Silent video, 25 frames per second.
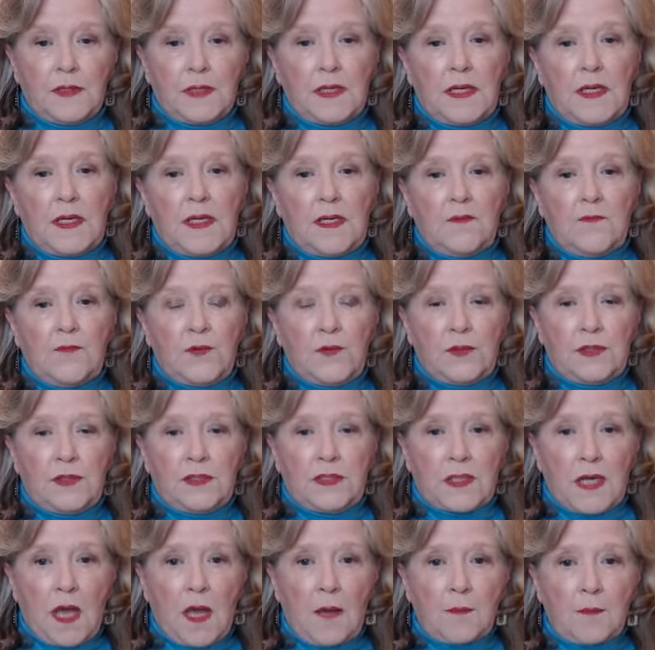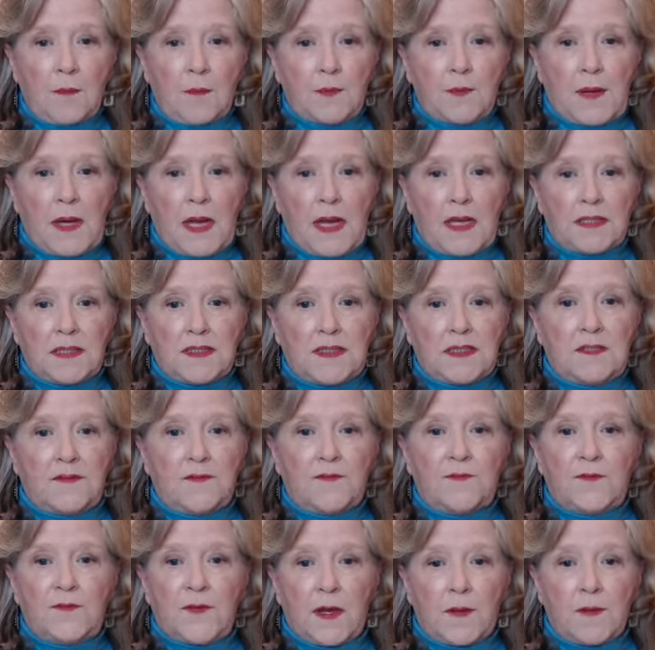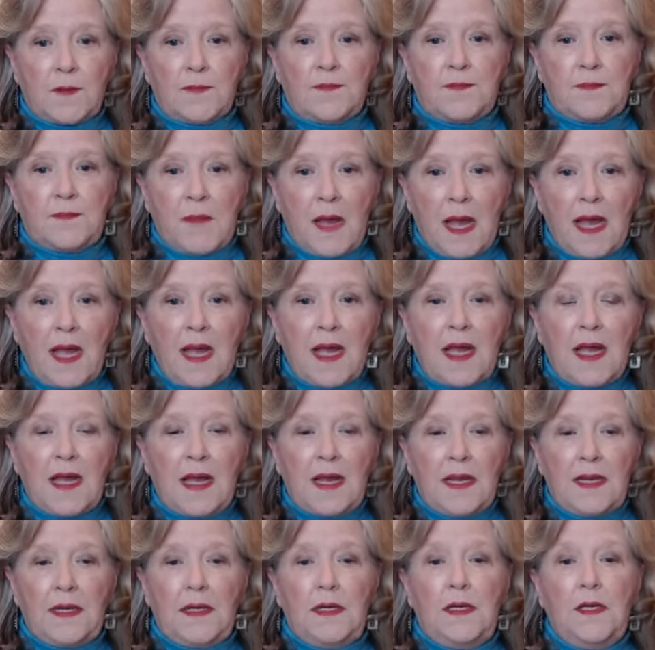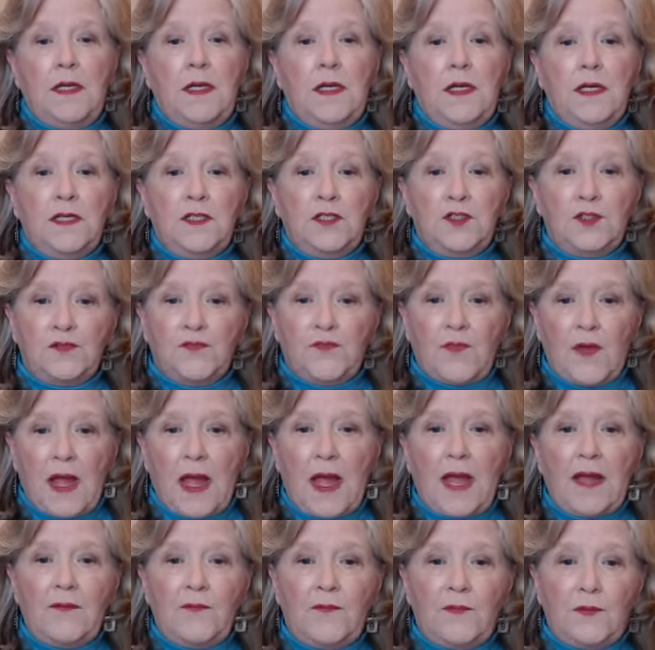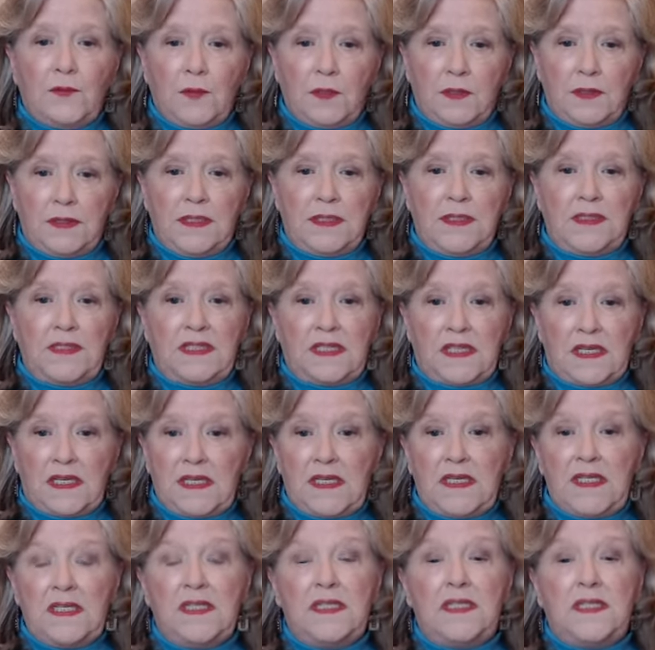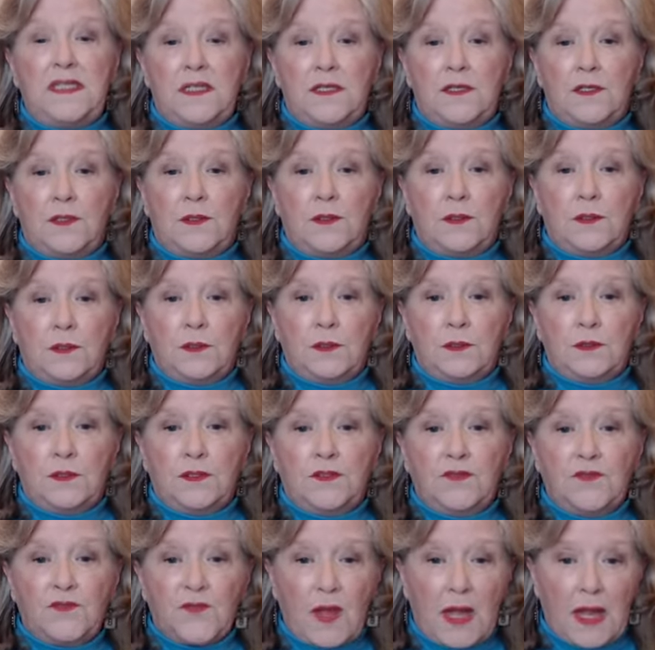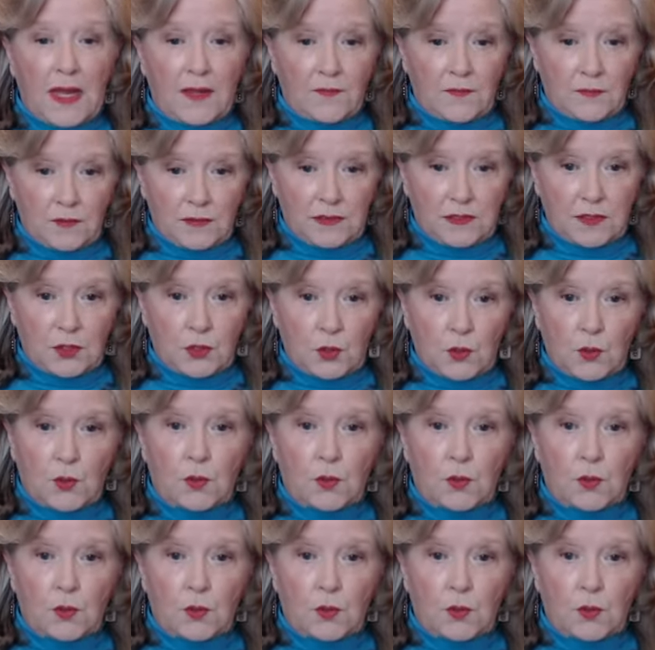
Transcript: And if you adopt a positive frame of mind, survival is easier. Survival is